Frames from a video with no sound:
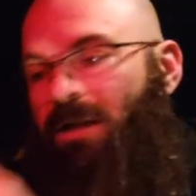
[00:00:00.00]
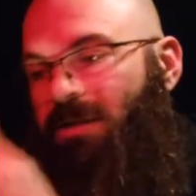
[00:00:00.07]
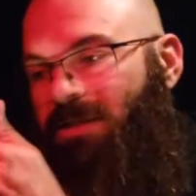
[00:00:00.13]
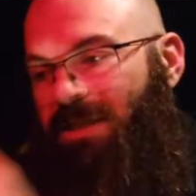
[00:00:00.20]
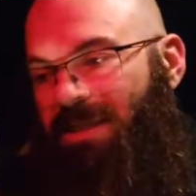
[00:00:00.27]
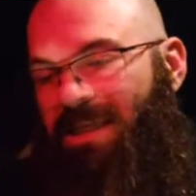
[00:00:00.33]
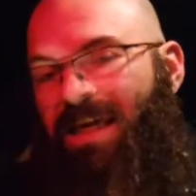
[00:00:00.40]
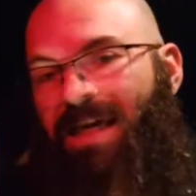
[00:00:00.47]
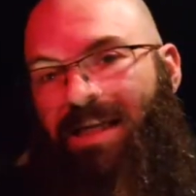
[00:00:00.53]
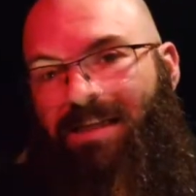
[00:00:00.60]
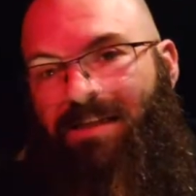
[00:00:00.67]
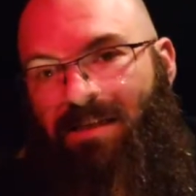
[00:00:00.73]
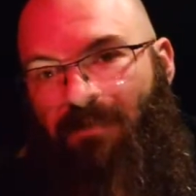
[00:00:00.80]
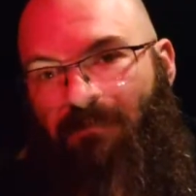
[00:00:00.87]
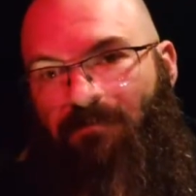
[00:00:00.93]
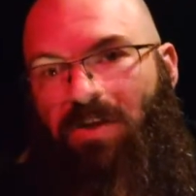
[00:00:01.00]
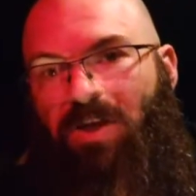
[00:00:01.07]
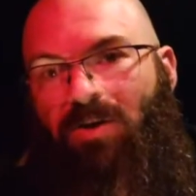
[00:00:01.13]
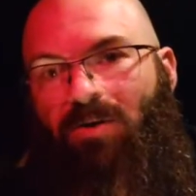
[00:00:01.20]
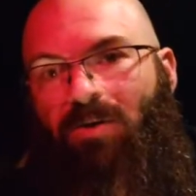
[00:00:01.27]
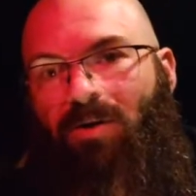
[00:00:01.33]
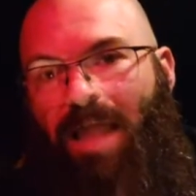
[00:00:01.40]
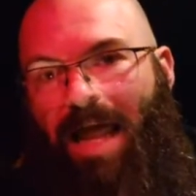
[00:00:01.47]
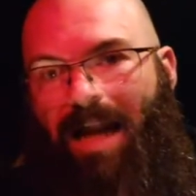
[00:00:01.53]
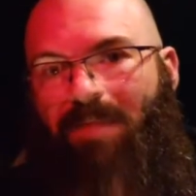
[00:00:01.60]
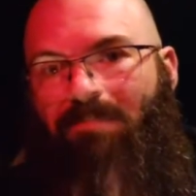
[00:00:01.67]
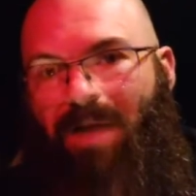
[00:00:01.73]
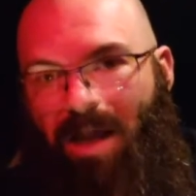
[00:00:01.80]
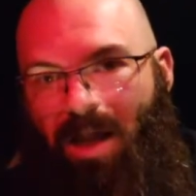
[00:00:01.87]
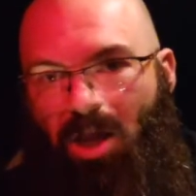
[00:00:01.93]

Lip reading: to get the fuel out of my